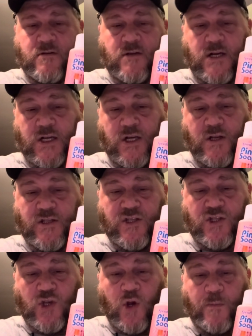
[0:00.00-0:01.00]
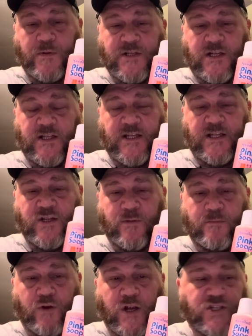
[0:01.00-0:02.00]
a good soap to clean your
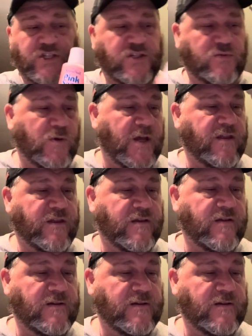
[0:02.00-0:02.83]
brushes with,